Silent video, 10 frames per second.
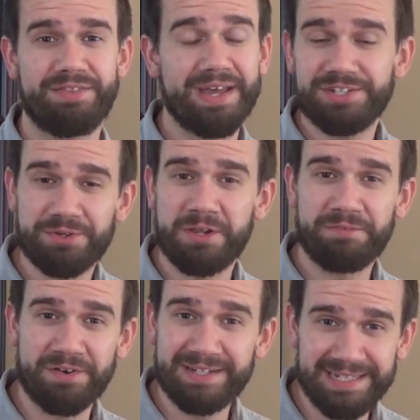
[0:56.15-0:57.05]
Thanks to all
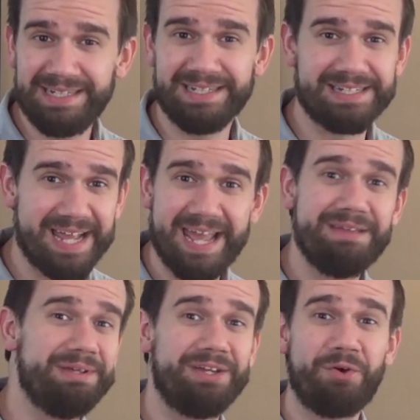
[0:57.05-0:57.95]
of our deans,
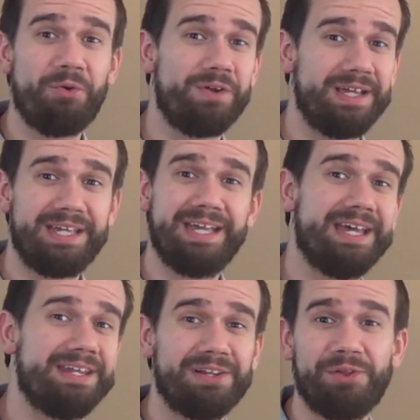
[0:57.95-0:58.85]
Amy, Corey,
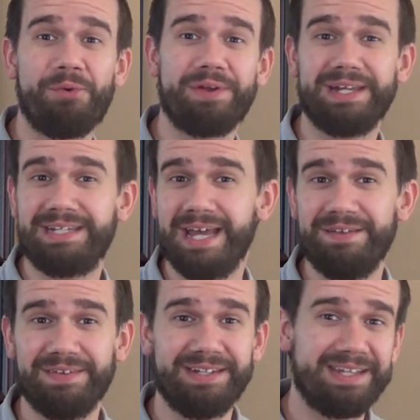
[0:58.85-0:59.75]
Kent, Lori,
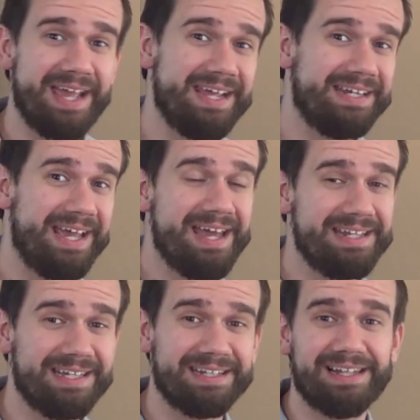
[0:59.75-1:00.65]
David, Kate,
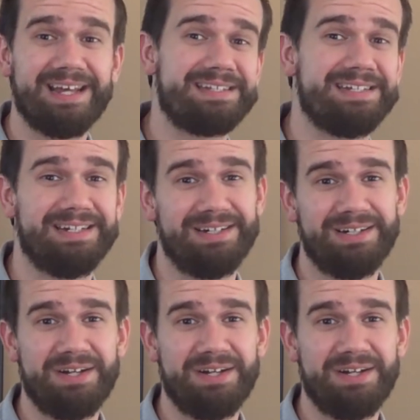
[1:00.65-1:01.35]
Eddie, and Lexi.